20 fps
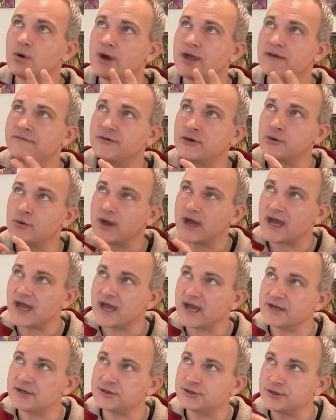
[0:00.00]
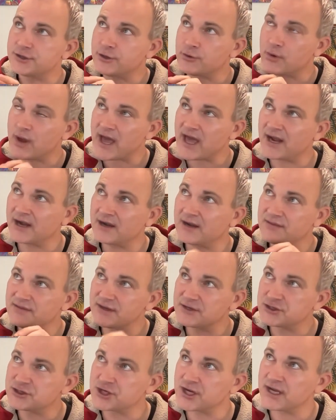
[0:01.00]
if you you edited the
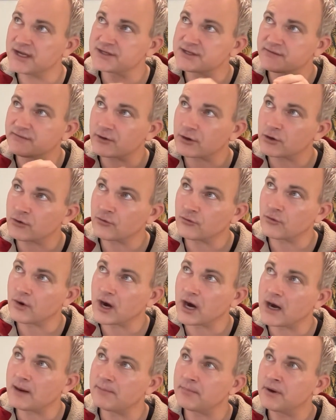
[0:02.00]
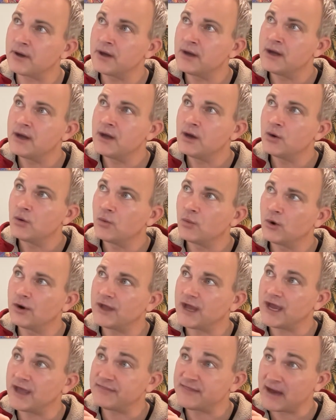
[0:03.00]
genes of a crop
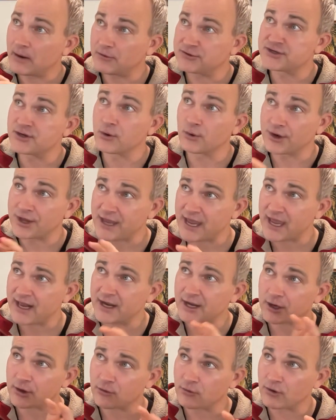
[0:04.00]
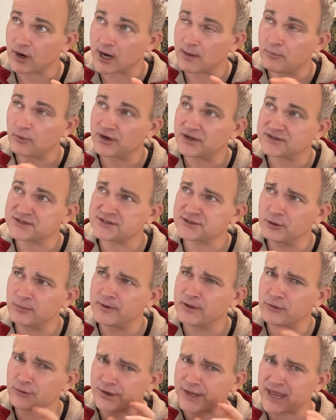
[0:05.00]
what eh, that was an organic crop, would it still
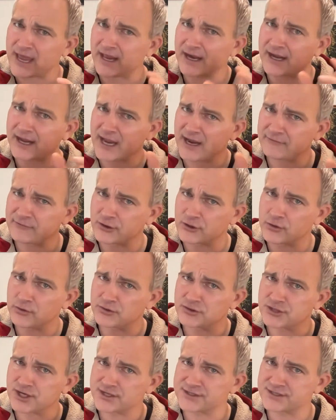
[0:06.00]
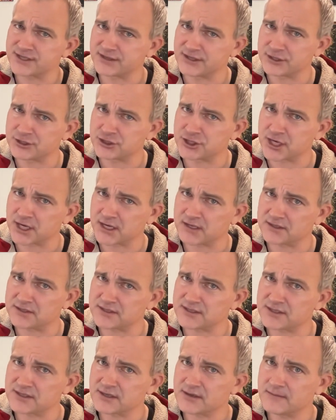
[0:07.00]
be organic after you adjusted the
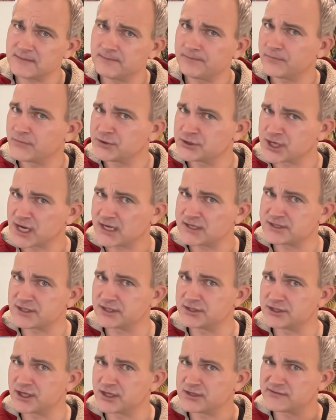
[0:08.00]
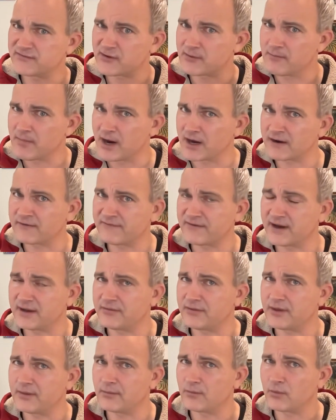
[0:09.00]
genes, changed the genes, if you modified
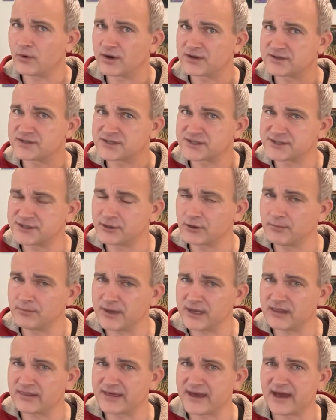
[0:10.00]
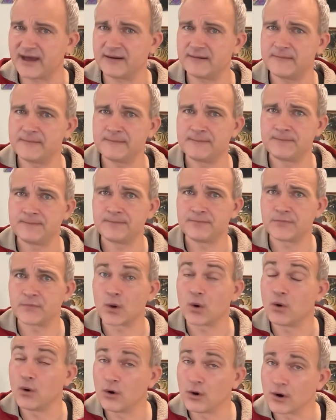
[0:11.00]
them? Would it still be that?
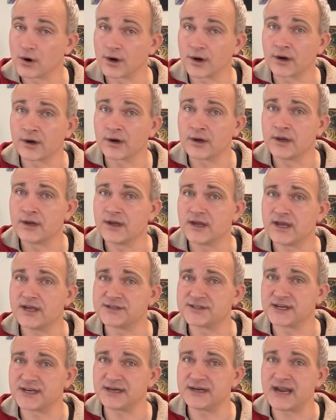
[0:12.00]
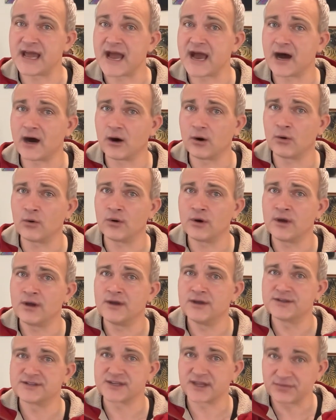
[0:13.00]
Or is it now
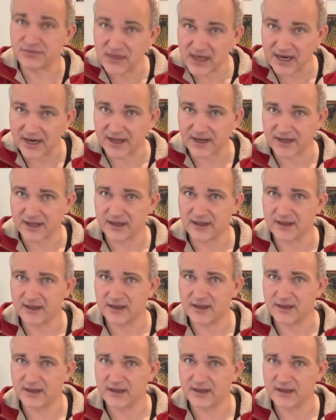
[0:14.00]
synthetic?